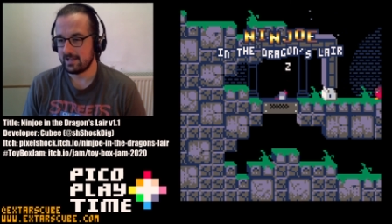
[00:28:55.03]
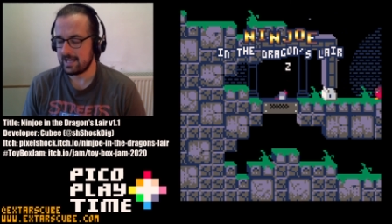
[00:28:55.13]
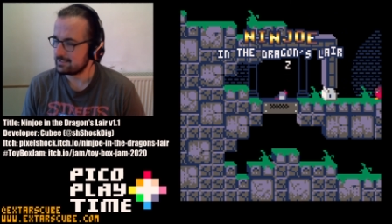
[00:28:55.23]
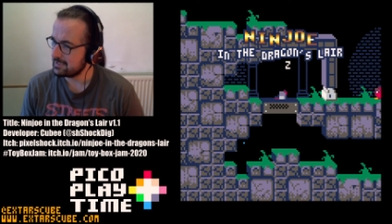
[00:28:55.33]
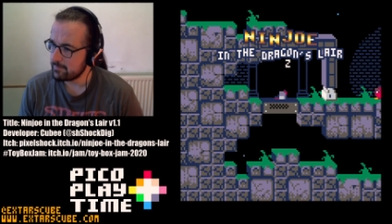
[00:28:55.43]

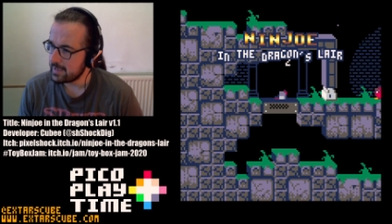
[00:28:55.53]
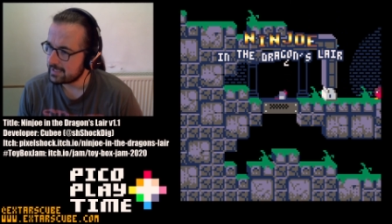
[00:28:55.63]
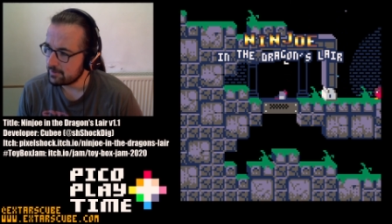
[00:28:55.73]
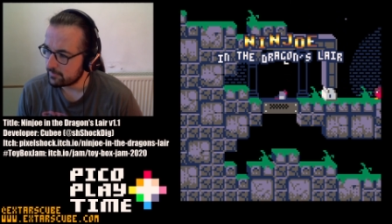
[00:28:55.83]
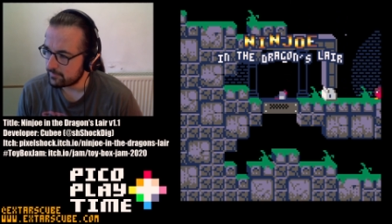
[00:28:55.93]
I didn't make
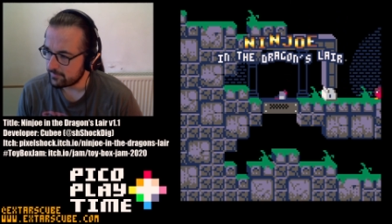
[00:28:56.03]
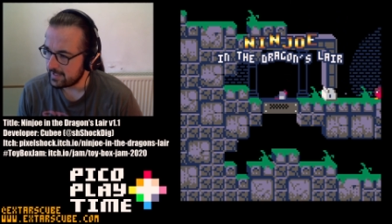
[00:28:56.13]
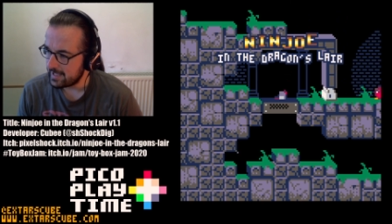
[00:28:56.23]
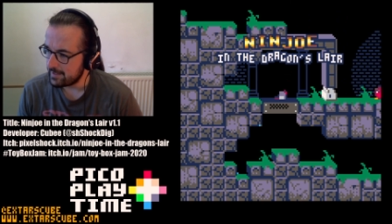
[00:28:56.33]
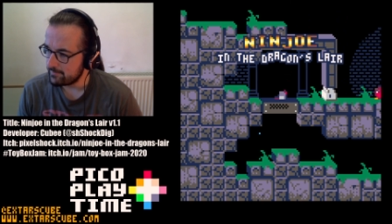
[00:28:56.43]
enough.
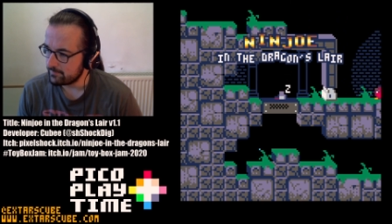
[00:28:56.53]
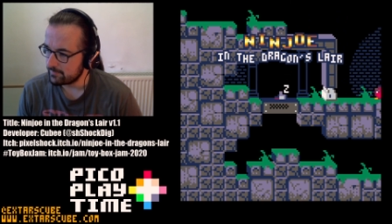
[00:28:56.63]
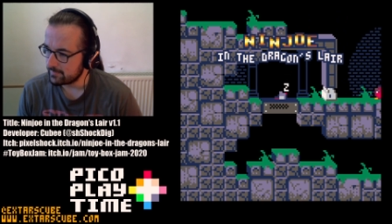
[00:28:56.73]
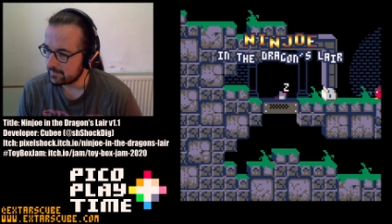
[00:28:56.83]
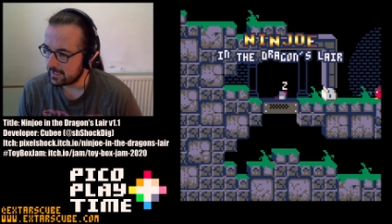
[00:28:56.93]
I
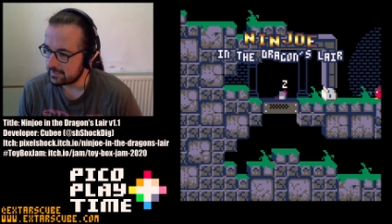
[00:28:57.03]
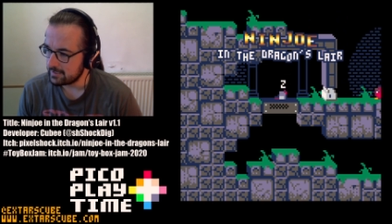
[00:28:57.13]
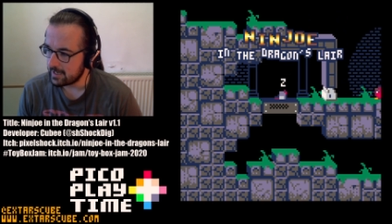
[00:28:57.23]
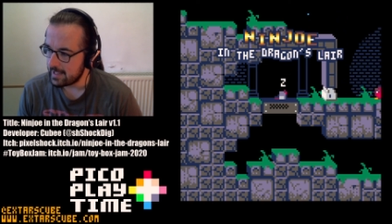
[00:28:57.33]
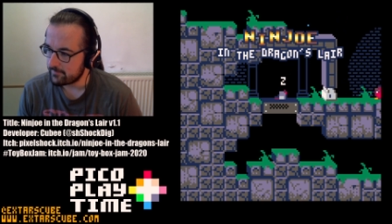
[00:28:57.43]

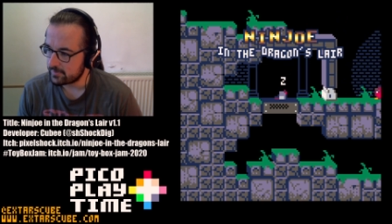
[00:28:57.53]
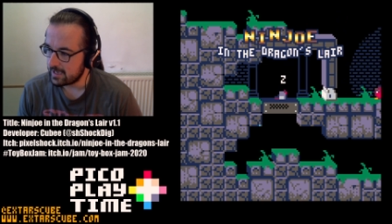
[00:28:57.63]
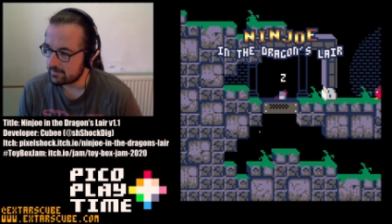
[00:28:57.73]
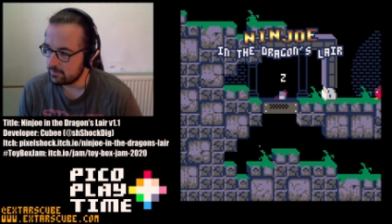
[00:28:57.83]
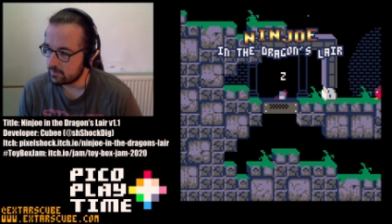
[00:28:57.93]
didn't
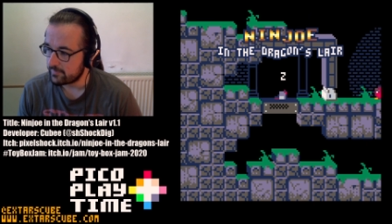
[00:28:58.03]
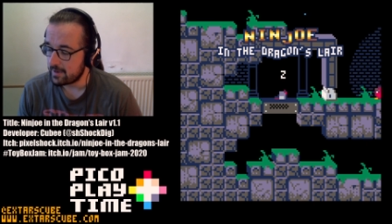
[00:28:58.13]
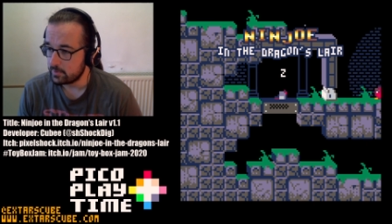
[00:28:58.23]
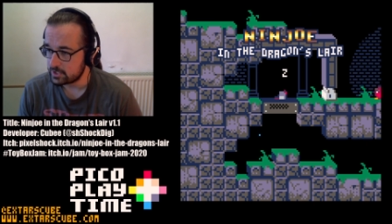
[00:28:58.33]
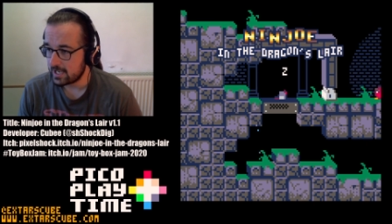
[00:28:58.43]
emphasize enough how
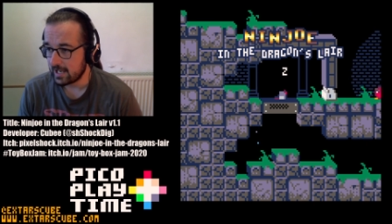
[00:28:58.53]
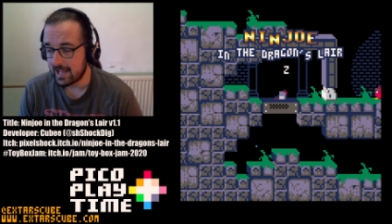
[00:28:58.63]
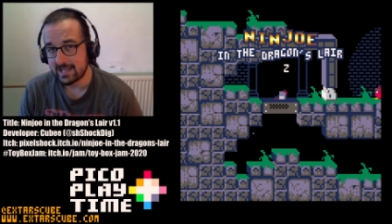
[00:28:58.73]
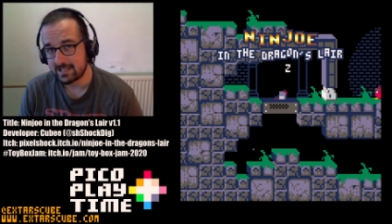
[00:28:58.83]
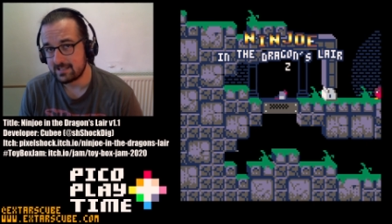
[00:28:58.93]
much I
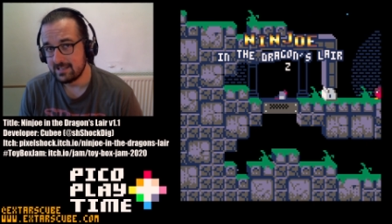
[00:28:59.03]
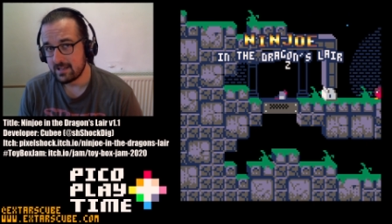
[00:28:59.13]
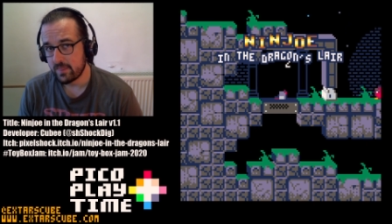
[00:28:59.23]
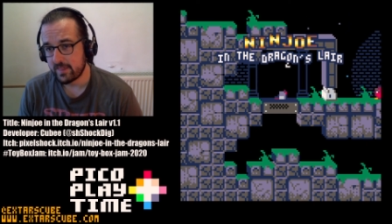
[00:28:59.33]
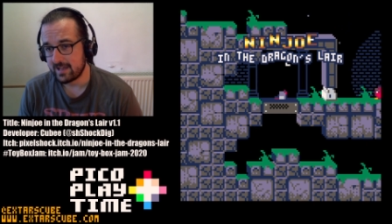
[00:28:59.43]
like
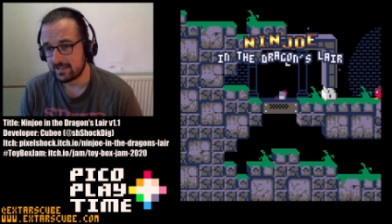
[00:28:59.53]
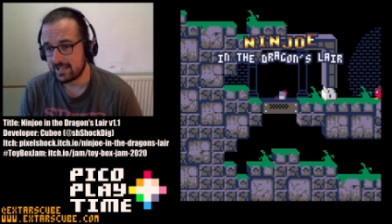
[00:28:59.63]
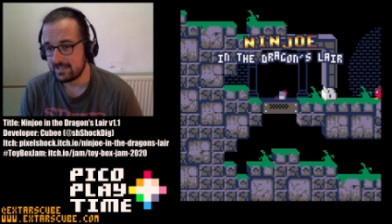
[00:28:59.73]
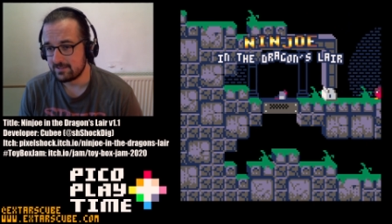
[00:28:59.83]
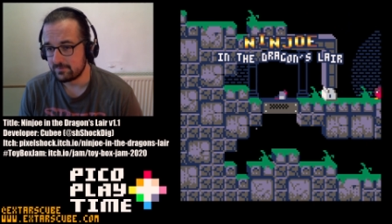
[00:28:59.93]
that
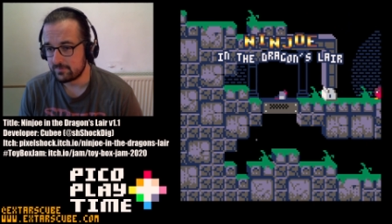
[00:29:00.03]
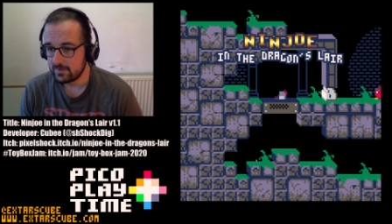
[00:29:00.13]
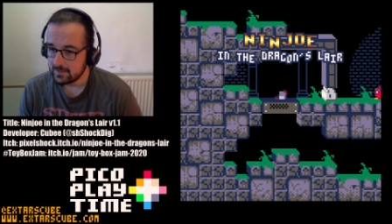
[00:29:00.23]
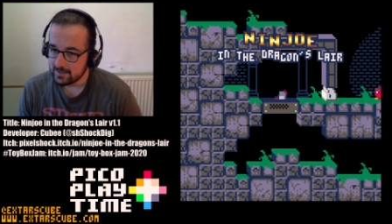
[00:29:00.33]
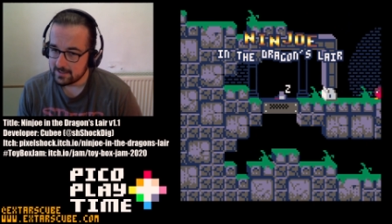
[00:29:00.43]
kind of
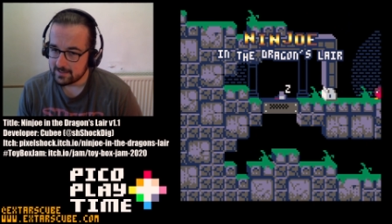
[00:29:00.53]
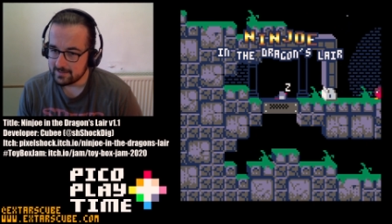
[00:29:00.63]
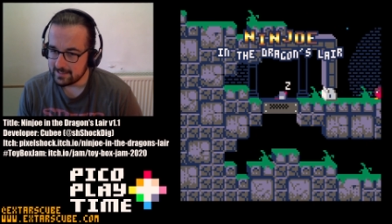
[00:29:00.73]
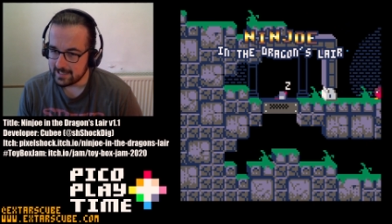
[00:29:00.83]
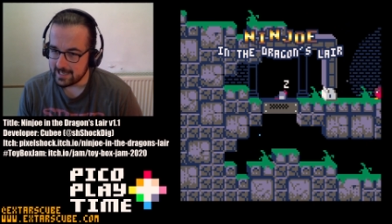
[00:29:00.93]

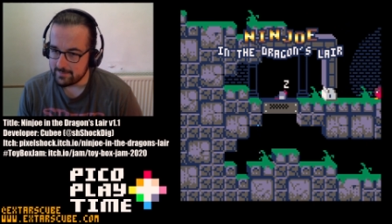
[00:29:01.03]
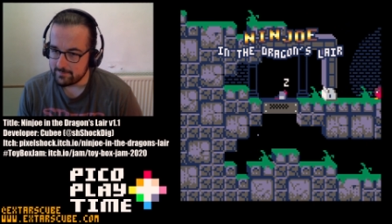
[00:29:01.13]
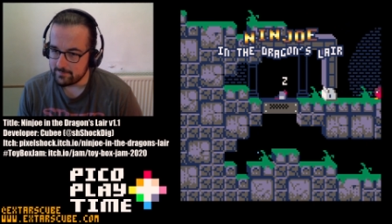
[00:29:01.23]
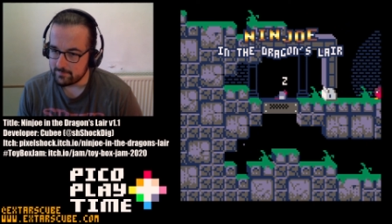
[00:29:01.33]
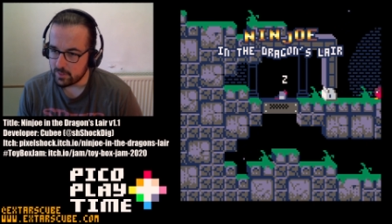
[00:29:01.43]

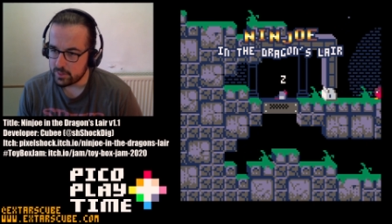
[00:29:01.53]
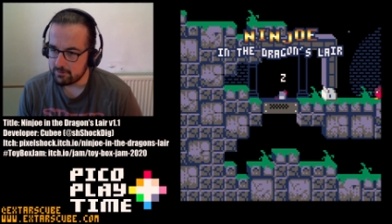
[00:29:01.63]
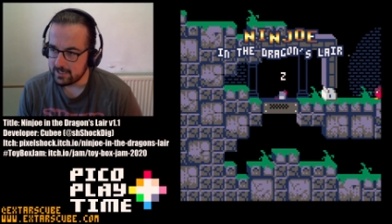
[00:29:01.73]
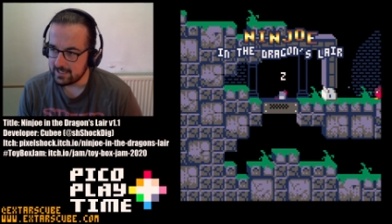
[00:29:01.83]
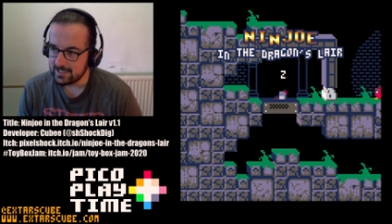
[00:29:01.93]

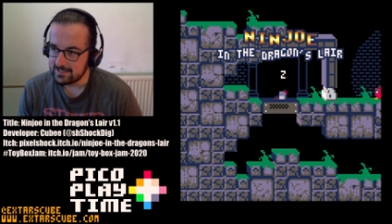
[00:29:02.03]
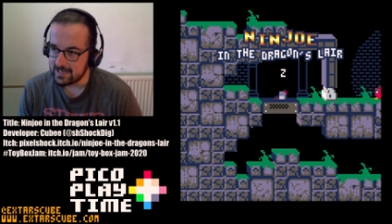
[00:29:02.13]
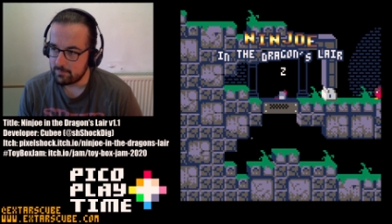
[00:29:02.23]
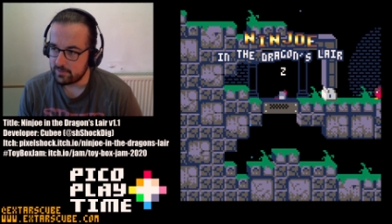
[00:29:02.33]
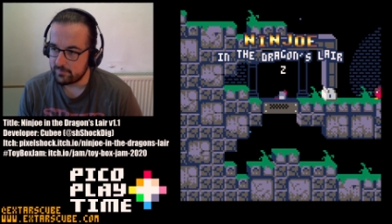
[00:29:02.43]
3D
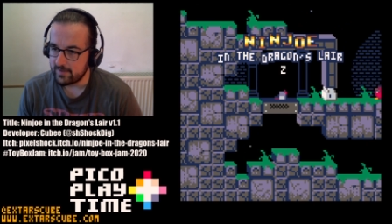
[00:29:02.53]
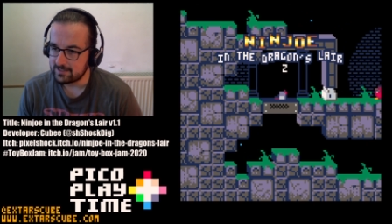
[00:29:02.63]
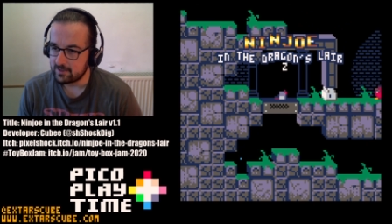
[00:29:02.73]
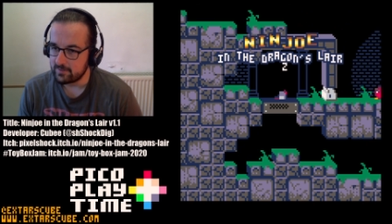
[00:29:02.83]
depth effect on